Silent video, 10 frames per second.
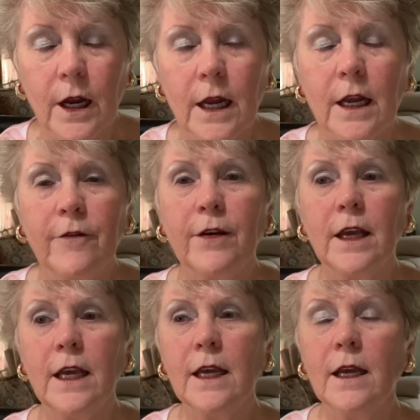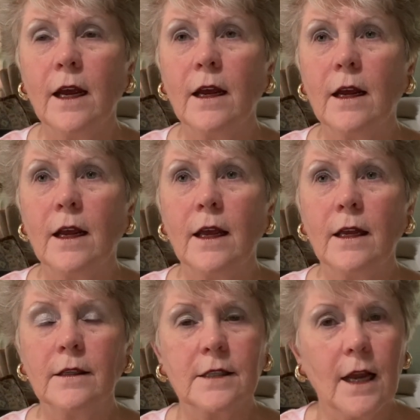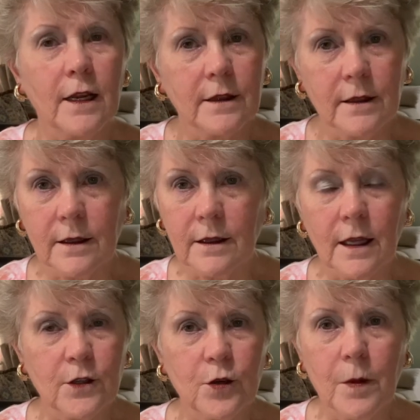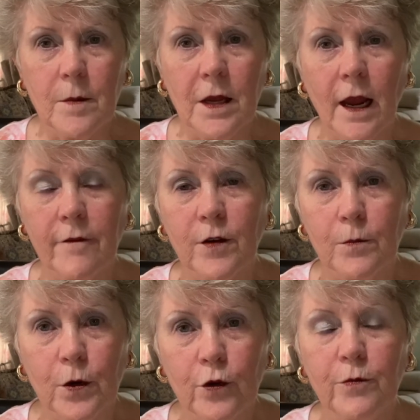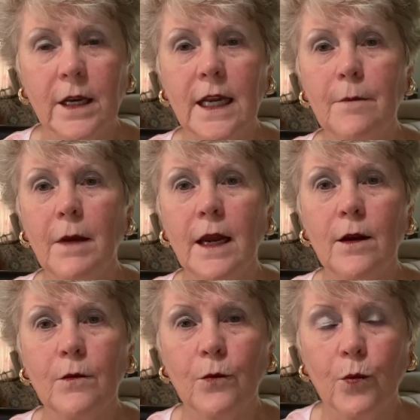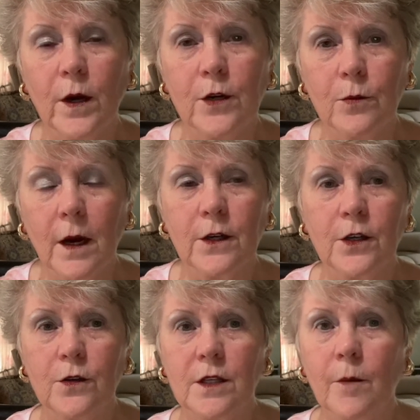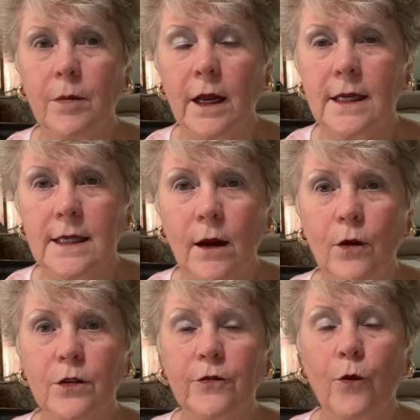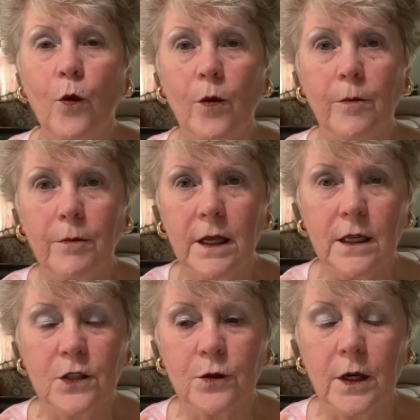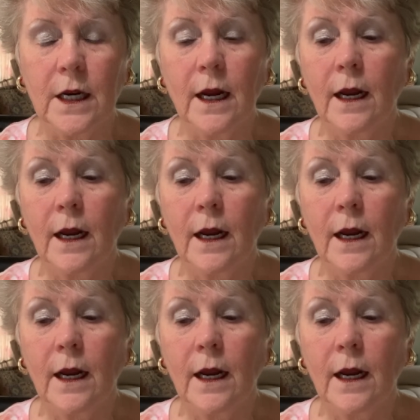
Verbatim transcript: if he is not that you maybe have to move, but he may redirect you someplace else for ministry,